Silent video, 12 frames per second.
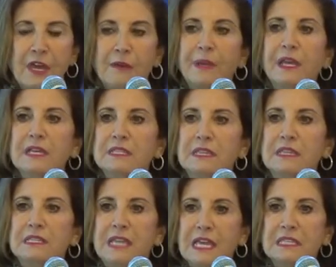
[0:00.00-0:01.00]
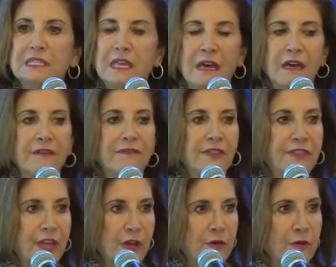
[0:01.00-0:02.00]
because of the debts of
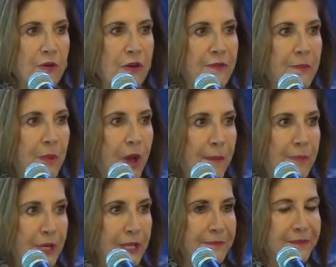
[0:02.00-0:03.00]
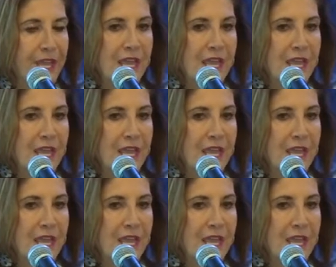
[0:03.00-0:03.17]
the owner of the property.